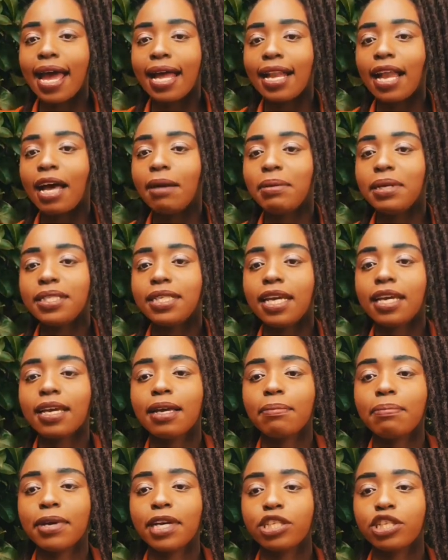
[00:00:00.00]
I'll be taking
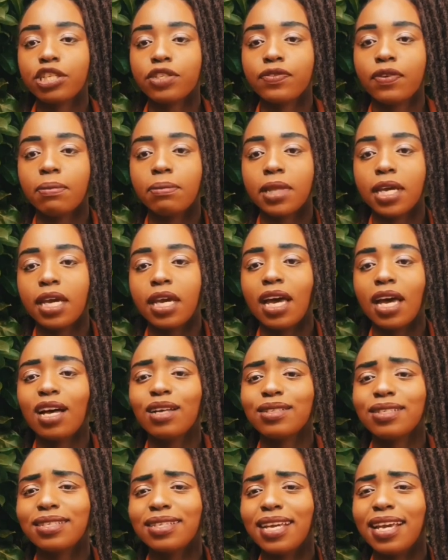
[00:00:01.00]
pictures from there. I'll
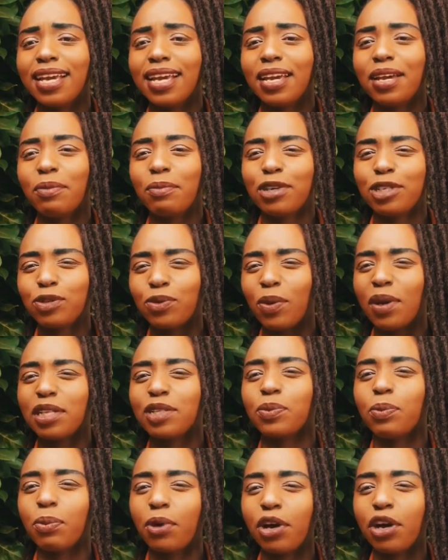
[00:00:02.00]
see which ones
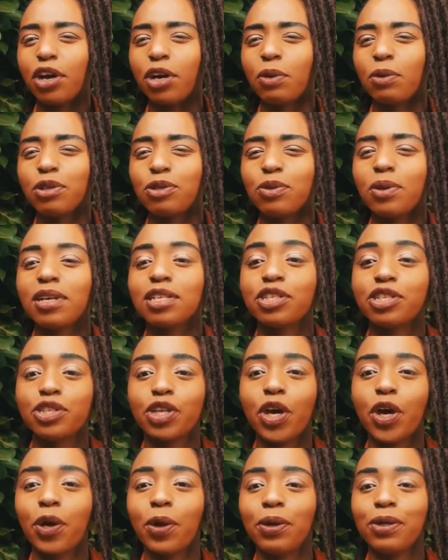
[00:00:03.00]
work, which ones
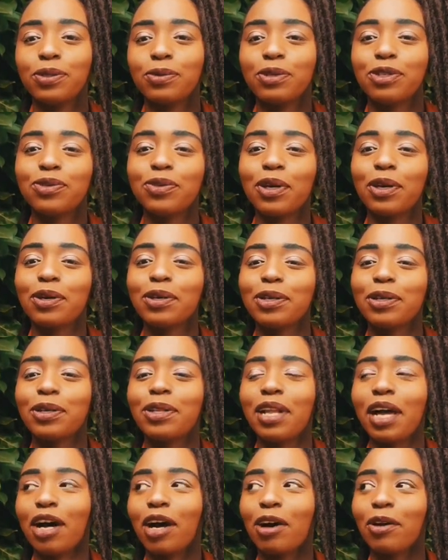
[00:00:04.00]
don't, which ones look
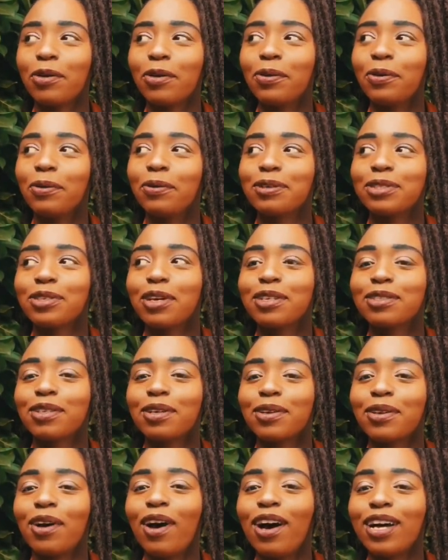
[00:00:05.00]
like a cool, which ones are
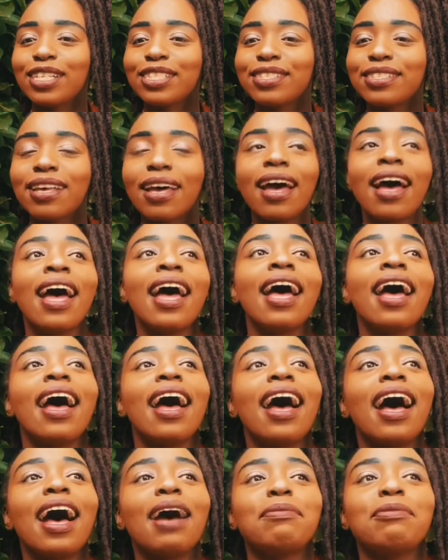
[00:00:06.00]
not.
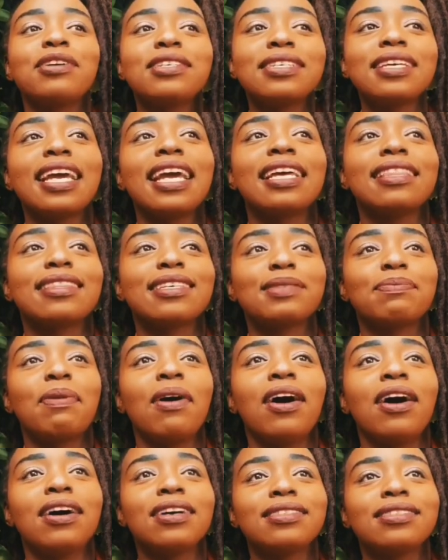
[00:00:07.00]
I personally hate this
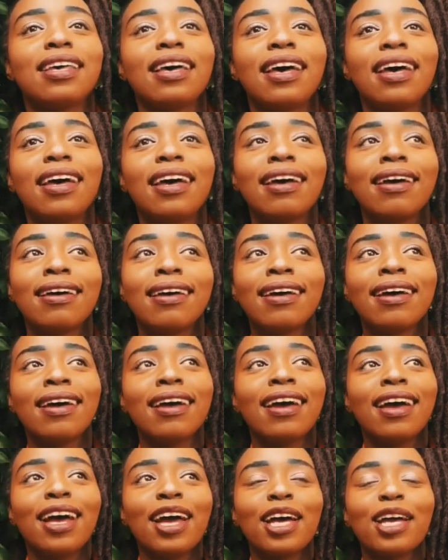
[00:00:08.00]
part
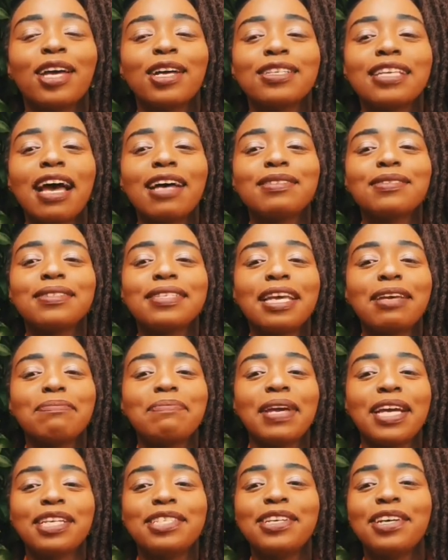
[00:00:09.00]
because I have to take
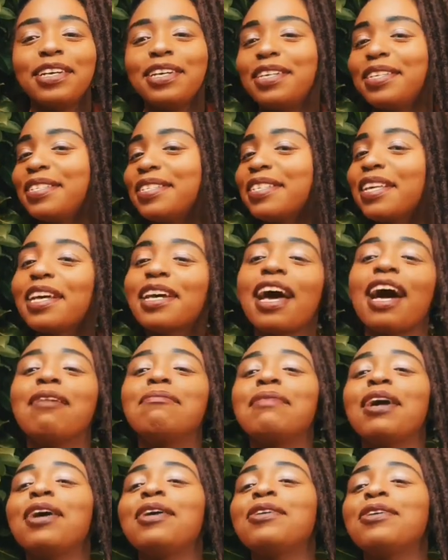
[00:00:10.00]
pictures. I'm
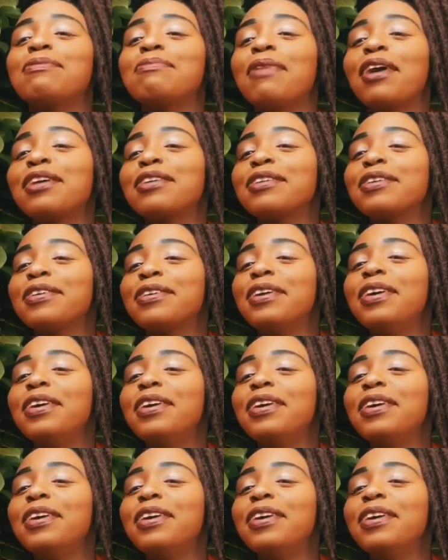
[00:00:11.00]
my own model